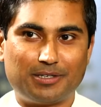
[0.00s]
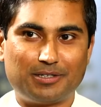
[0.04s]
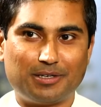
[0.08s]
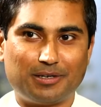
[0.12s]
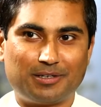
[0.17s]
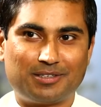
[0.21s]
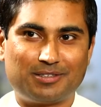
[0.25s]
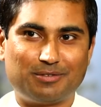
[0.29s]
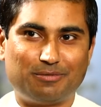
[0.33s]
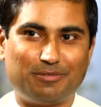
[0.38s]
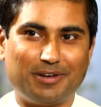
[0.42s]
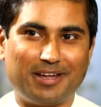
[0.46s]
It's
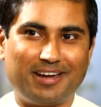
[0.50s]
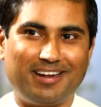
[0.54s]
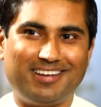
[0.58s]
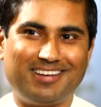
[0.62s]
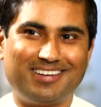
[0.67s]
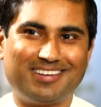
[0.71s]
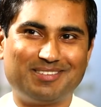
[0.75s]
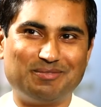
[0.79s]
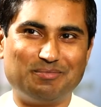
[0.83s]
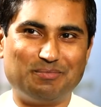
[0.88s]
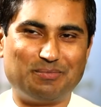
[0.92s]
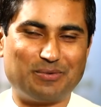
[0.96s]
a
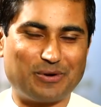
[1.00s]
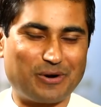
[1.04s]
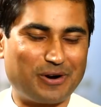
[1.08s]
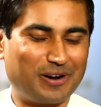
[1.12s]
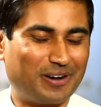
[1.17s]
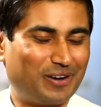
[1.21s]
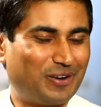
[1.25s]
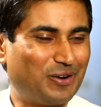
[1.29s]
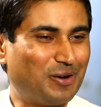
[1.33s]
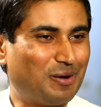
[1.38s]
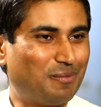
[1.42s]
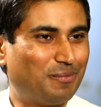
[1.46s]
very
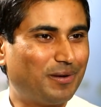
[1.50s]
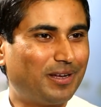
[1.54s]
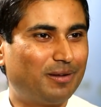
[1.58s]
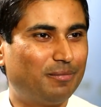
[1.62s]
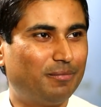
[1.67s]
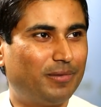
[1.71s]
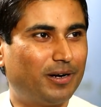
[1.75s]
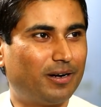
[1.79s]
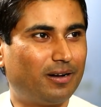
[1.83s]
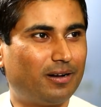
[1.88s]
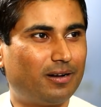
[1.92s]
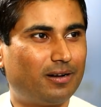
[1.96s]
broad topic,
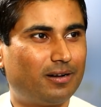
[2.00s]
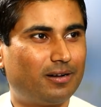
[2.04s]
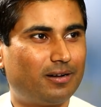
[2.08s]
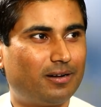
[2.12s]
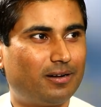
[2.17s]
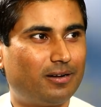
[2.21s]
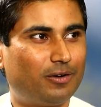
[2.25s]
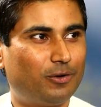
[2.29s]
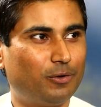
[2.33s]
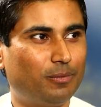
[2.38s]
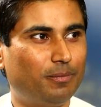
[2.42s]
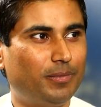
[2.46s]
but
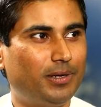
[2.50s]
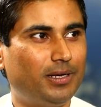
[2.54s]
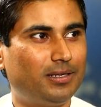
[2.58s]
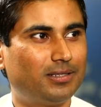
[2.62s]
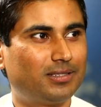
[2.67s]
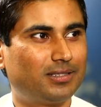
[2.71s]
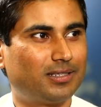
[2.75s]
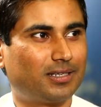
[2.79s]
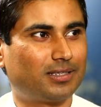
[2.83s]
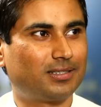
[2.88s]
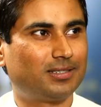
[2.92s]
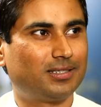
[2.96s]
to me,
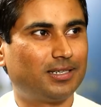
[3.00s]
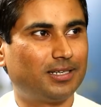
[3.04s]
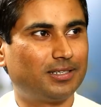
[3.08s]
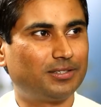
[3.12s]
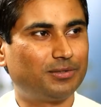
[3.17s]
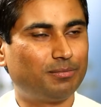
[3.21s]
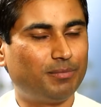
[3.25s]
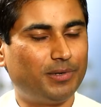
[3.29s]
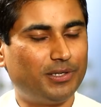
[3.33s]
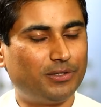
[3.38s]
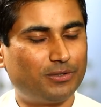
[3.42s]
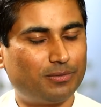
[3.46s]

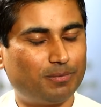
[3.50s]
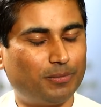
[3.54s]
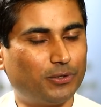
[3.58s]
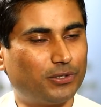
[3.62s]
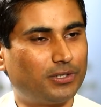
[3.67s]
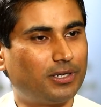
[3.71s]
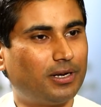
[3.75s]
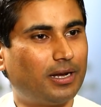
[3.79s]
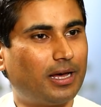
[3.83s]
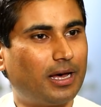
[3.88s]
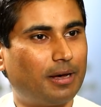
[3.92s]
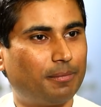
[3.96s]
success means
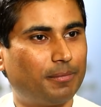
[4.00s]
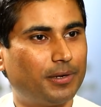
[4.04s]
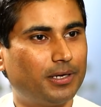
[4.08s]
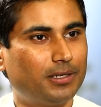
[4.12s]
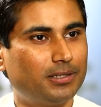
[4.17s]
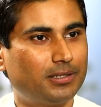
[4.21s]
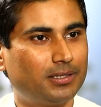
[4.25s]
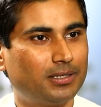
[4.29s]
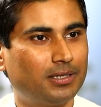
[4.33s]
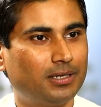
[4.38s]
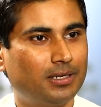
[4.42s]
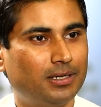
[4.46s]
personal
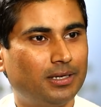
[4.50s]
happiness,